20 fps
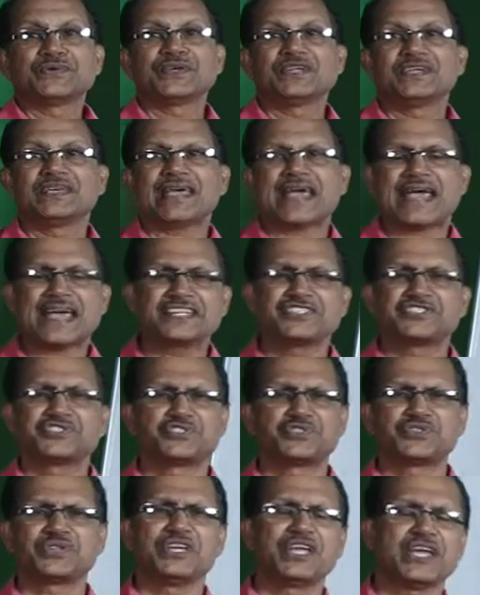he had
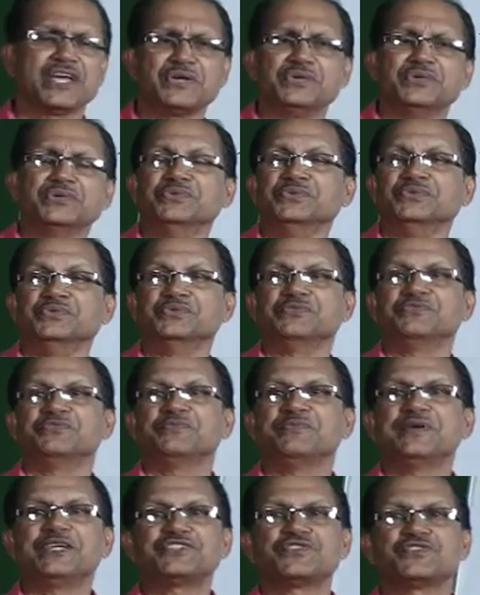to give
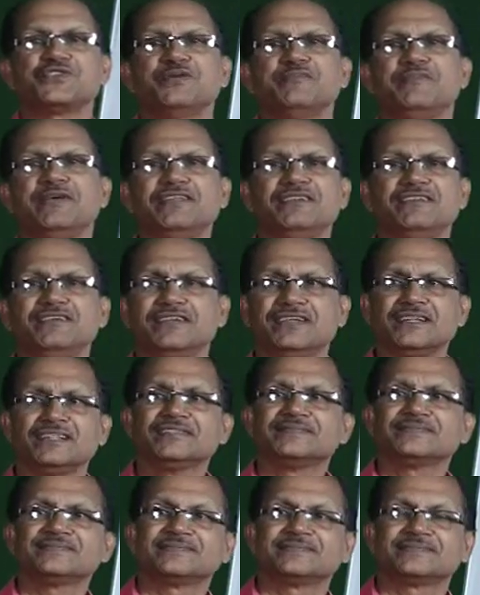based on meaning
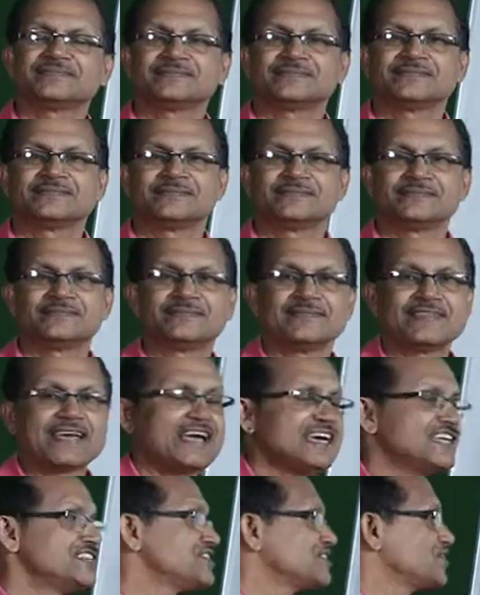
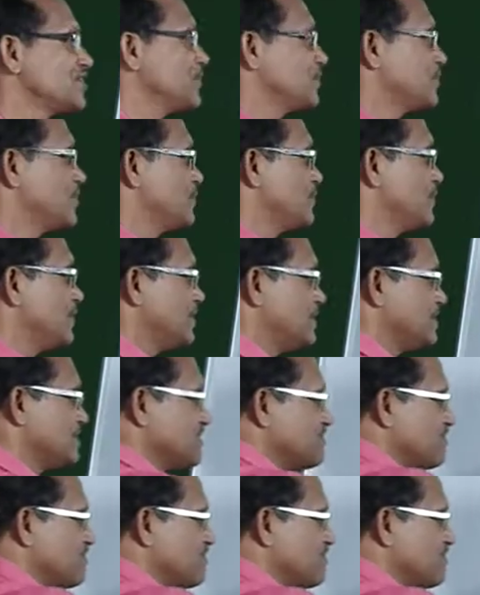and content words